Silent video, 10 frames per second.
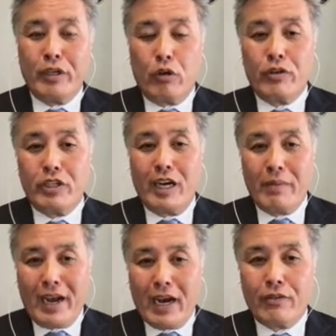overtime
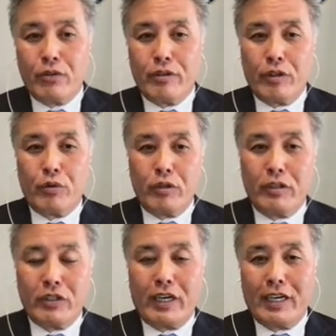after the
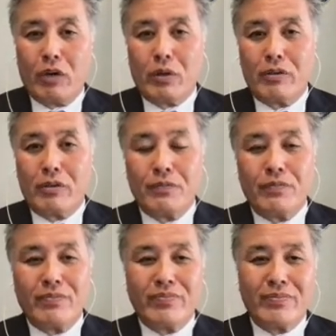thirty-second hour. And
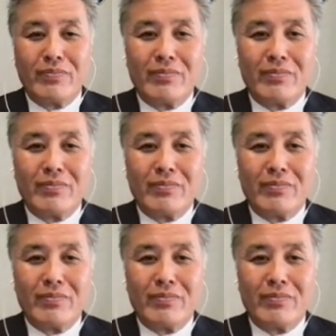so,